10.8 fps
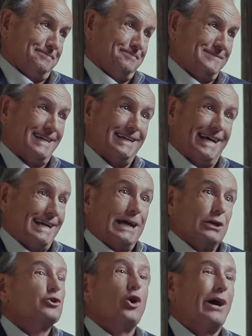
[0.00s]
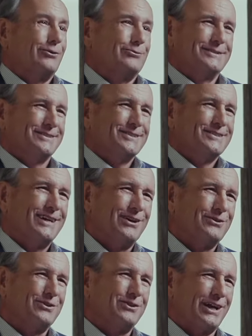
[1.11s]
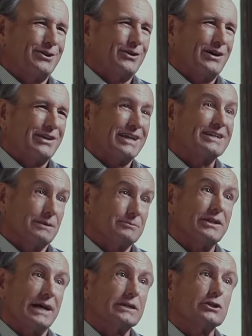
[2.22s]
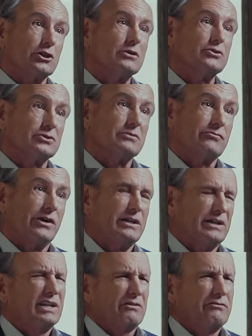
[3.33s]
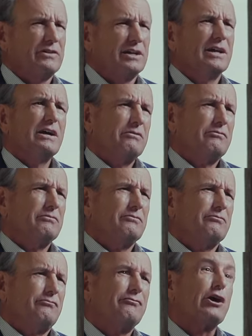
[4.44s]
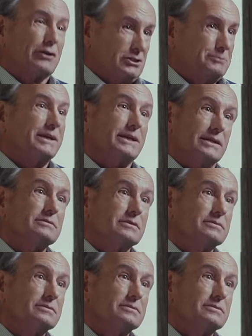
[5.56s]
Mm-hmm. I, I, don't know how, I don't know how they can come to that conclusion for in a in, fairly speaking.